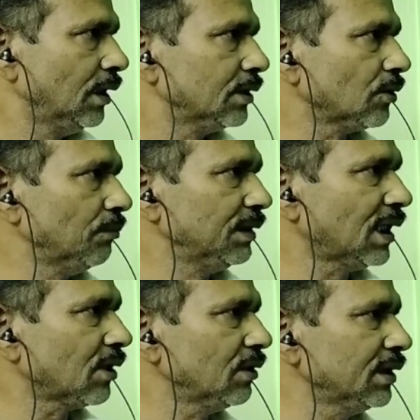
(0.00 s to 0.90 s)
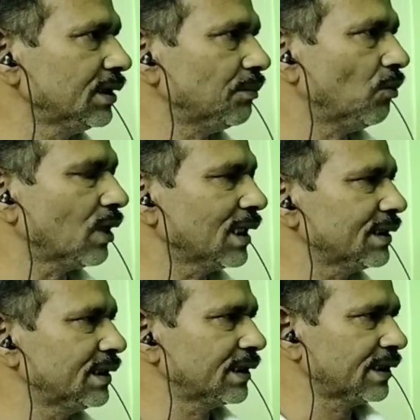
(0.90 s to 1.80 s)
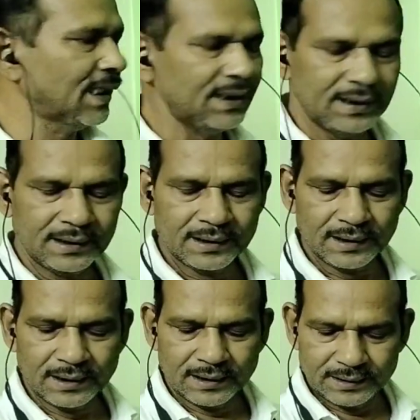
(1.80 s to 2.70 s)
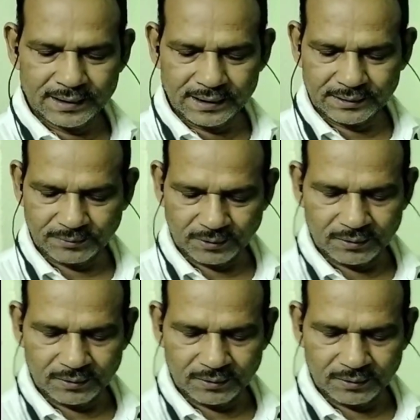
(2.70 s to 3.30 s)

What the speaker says: So methanol is more acidic than CH4.